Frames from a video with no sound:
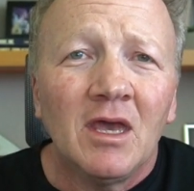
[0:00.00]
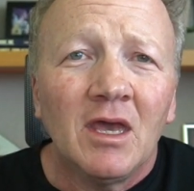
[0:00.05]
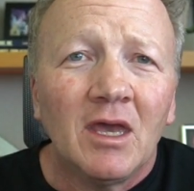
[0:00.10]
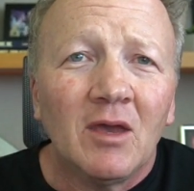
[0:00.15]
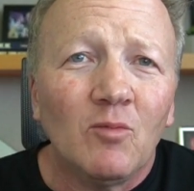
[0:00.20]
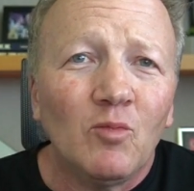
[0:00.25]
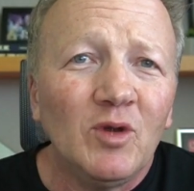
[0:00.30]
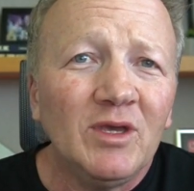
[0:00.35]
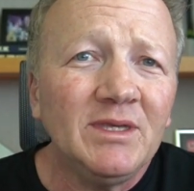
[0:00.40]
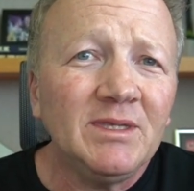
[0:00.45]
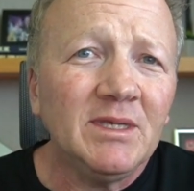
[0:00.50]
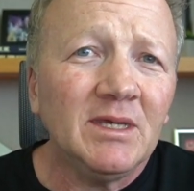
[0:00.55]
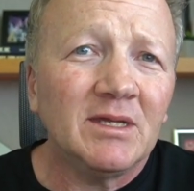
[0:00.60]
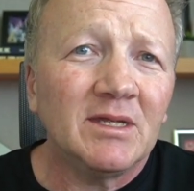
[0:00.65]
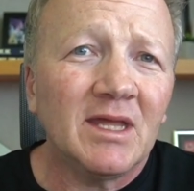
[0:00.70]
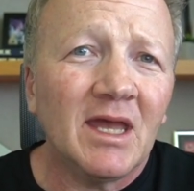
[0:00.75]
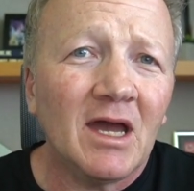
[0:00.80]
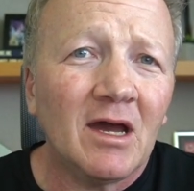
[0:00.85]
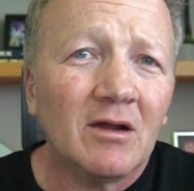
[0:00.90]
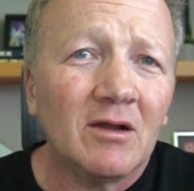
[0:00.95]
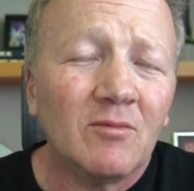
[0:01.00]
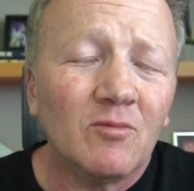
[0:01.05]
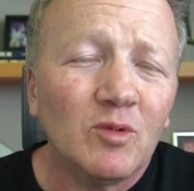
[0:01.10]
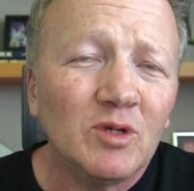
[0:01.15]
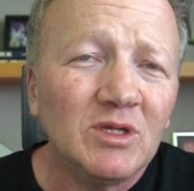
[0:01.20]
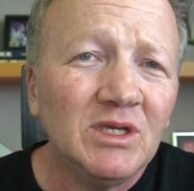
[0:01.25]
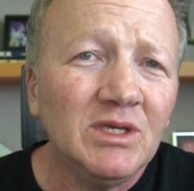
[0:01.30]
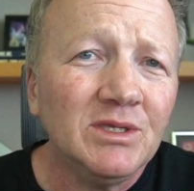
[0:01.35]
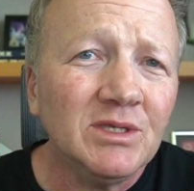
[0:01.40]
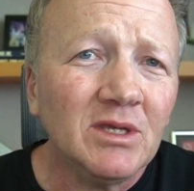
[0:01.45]
And we sit down and we
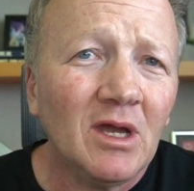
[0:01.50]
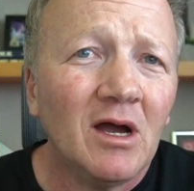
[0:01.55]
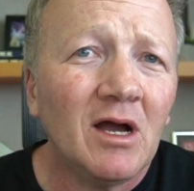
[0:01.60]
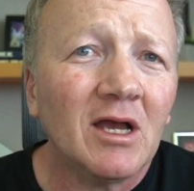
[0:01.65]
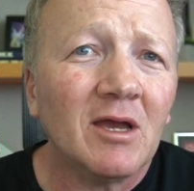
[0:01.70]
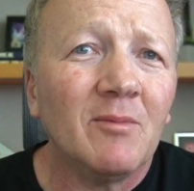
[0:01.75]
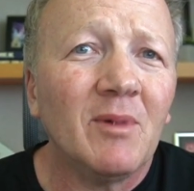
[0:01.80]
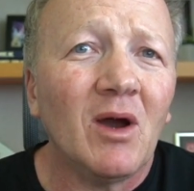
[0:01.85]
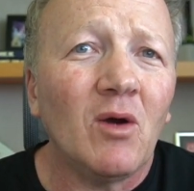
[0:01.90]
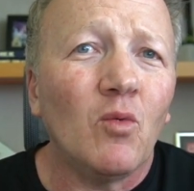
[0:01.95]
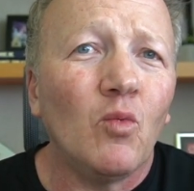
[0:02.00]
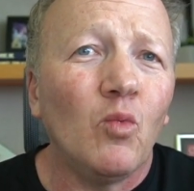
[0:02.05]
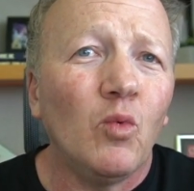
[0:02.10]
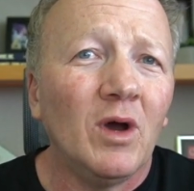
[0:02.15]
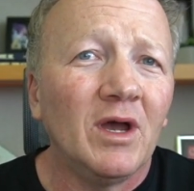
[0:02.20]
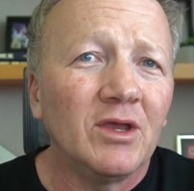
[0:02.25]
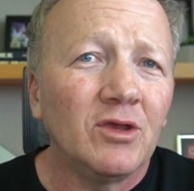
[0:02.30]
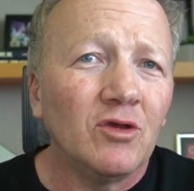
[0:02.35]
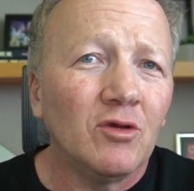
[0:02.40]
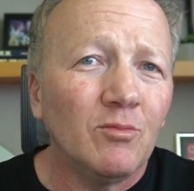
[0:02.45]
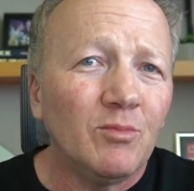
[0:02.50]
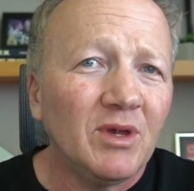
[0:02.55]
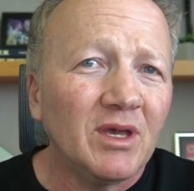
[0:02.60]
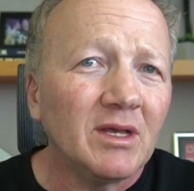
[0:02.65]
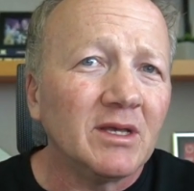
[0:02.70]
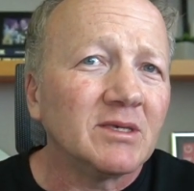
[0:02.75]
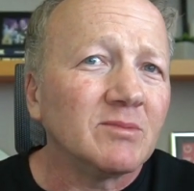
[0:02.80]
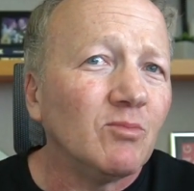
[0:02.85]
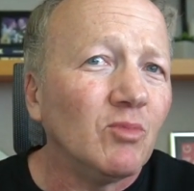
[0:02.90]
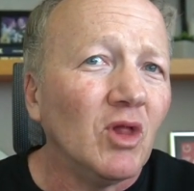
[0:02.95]
just talk about what your
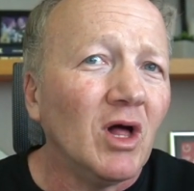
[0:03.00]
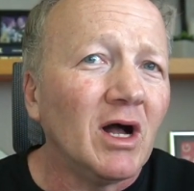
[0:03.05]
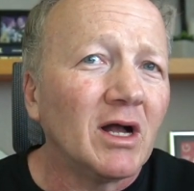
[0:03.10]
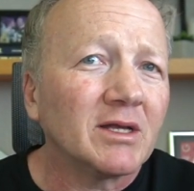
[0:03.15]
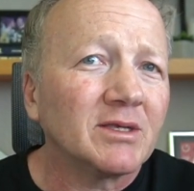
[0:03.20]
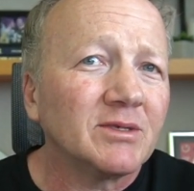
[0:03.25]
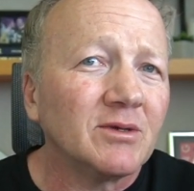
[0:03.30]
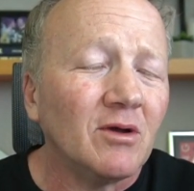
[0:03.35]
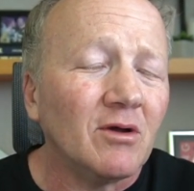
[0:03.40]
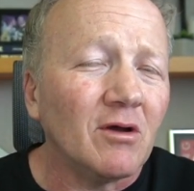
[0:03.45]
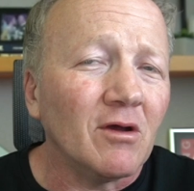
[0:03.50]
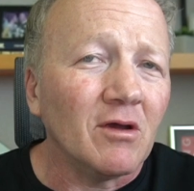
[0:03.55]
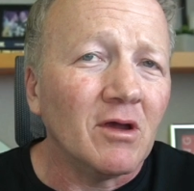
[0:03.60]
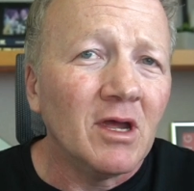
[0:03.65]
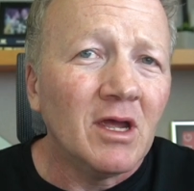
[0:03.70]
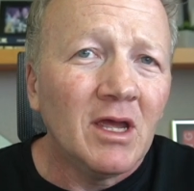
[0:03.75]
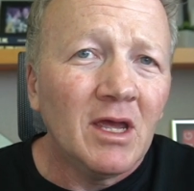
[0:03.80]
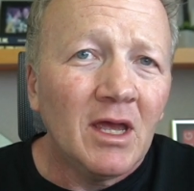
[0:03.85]
biggest blocks are.